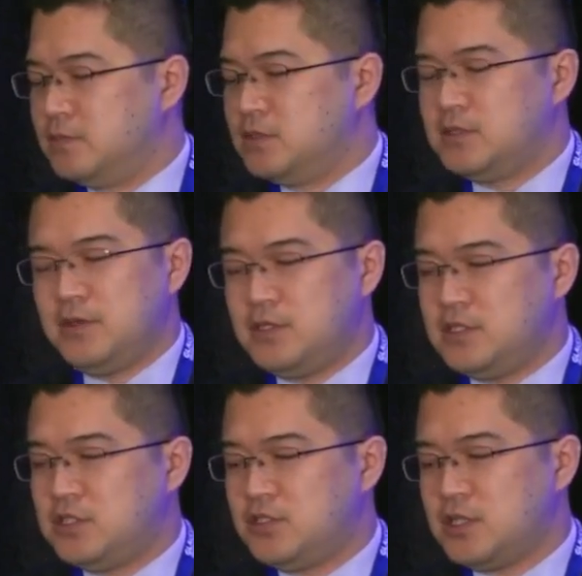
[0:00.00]
So there's a
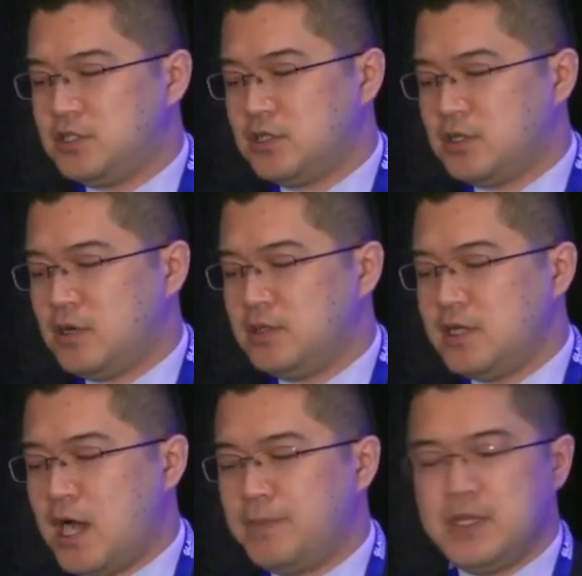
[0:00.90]
structure called the
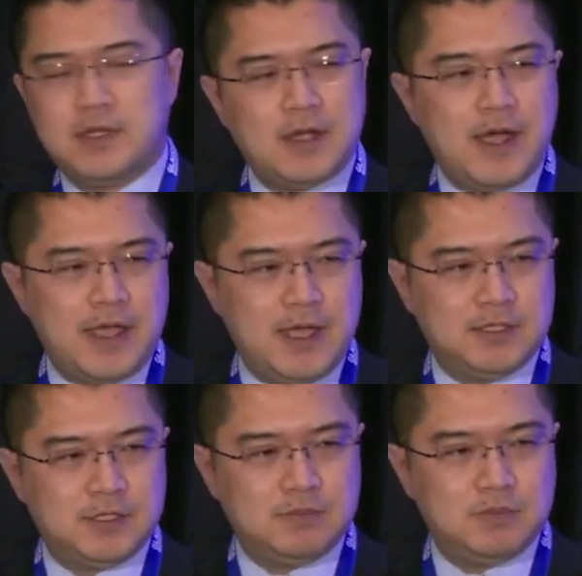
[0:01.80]
optic
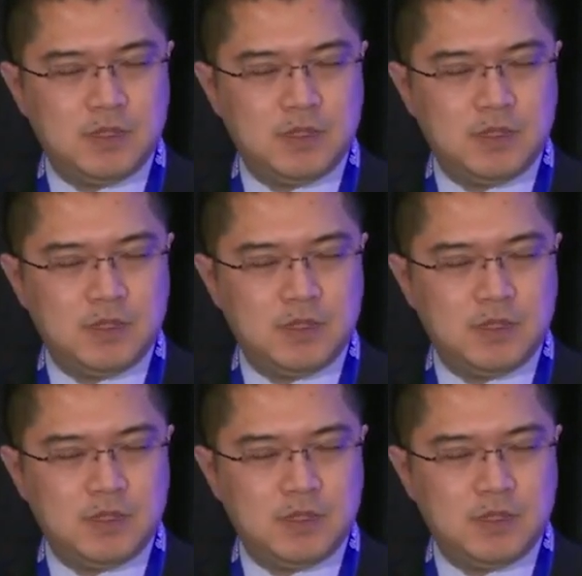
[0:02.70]
chiasm.